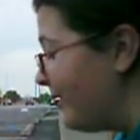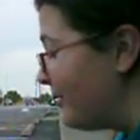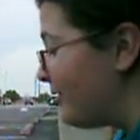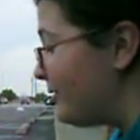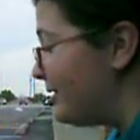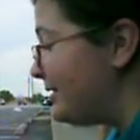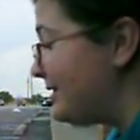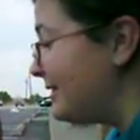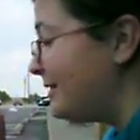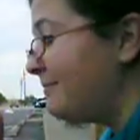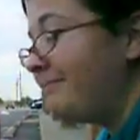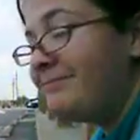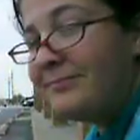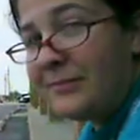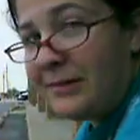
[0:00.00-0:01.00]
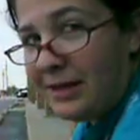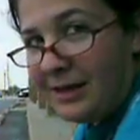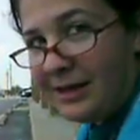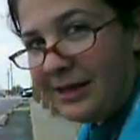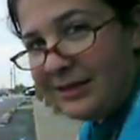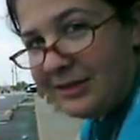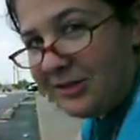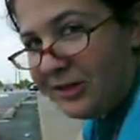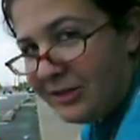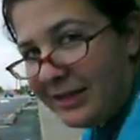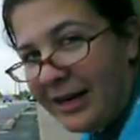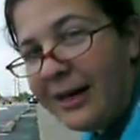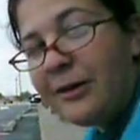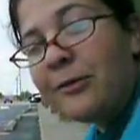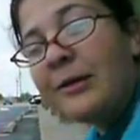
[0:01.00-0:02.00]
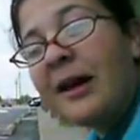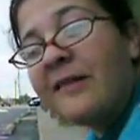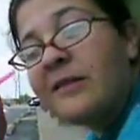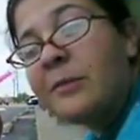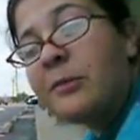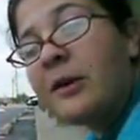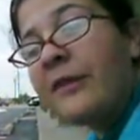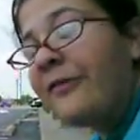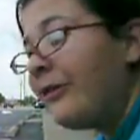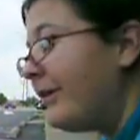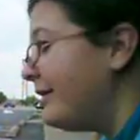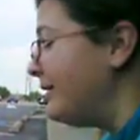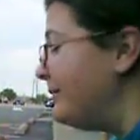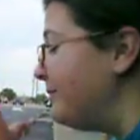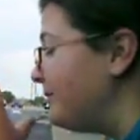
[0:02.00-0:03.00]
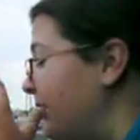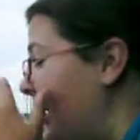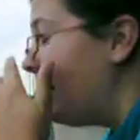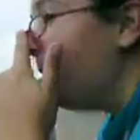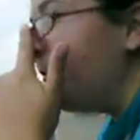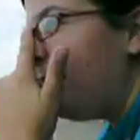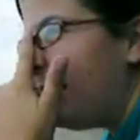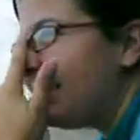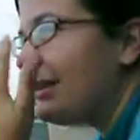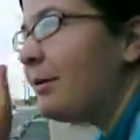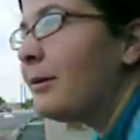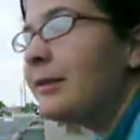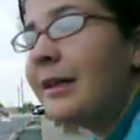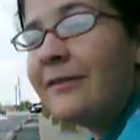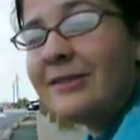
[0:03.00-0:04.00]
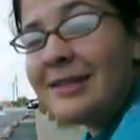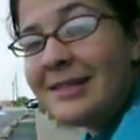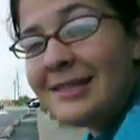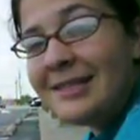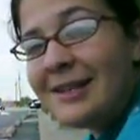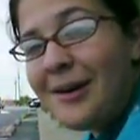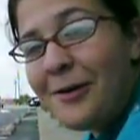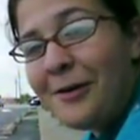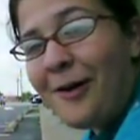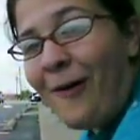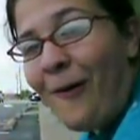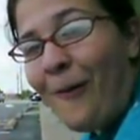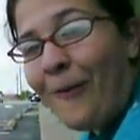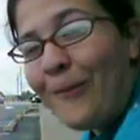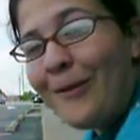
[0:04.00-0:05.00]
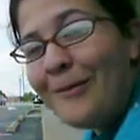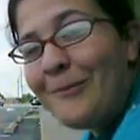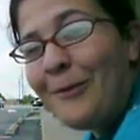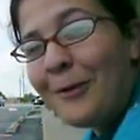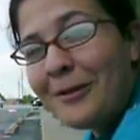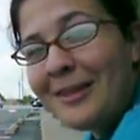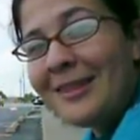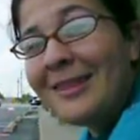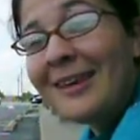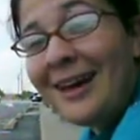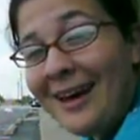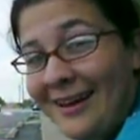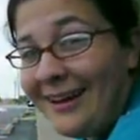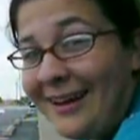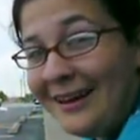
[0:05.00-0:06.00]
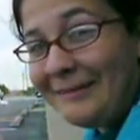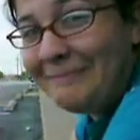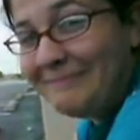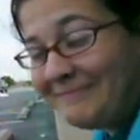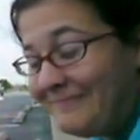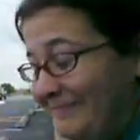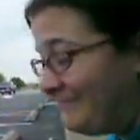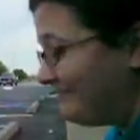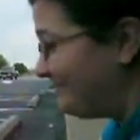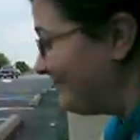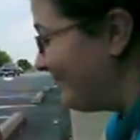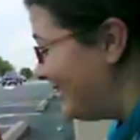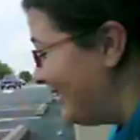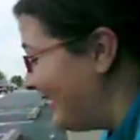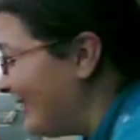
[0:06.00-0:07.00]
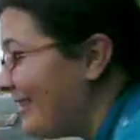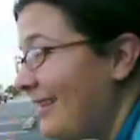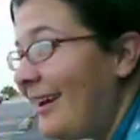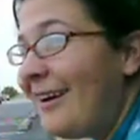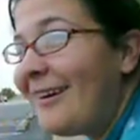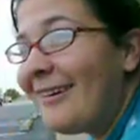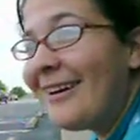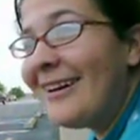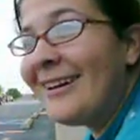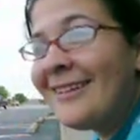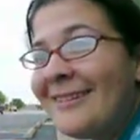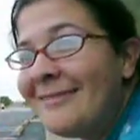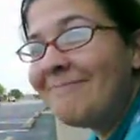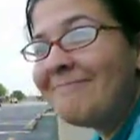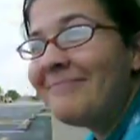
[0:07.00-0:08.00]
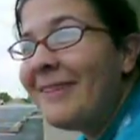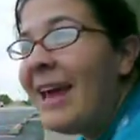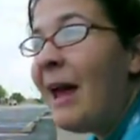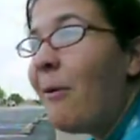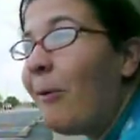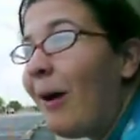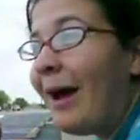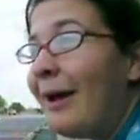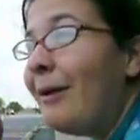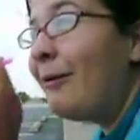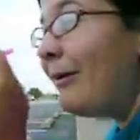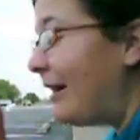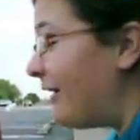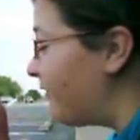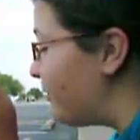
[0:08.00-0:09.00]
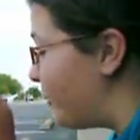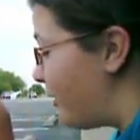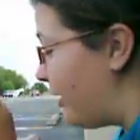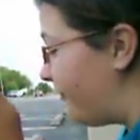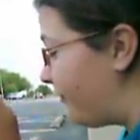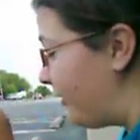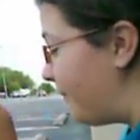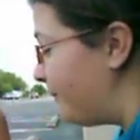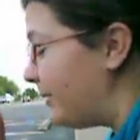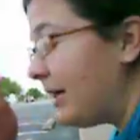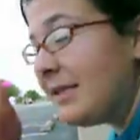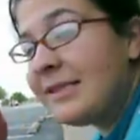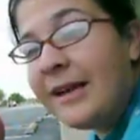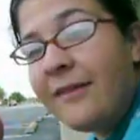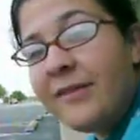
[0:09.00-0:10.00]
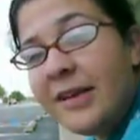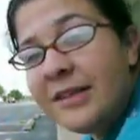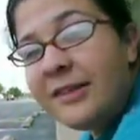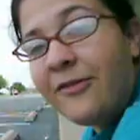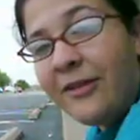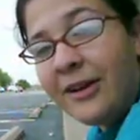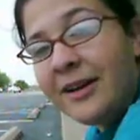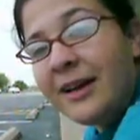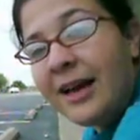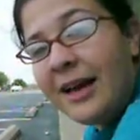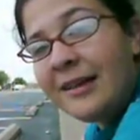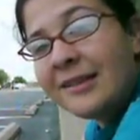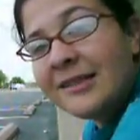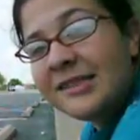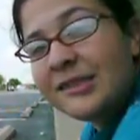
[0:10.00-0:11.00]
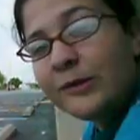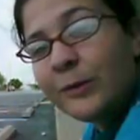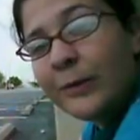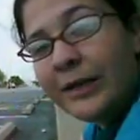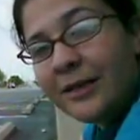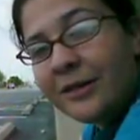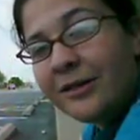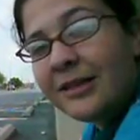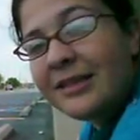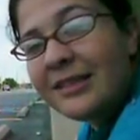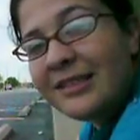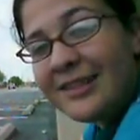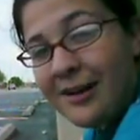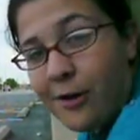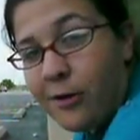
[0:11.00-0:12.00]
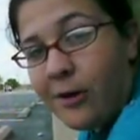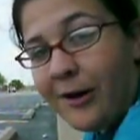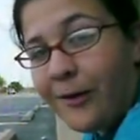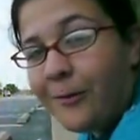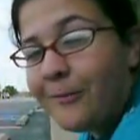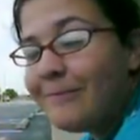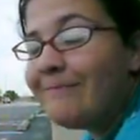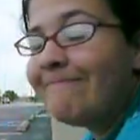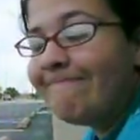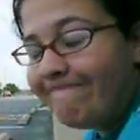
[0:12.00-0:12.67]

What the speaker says: The reason it's good that I don't have a boyfriend, because I would love the snow cone more than the guy. Then, why I don't have a boyfriend, because I've yet to find a guy that's sweeter than the snow cone.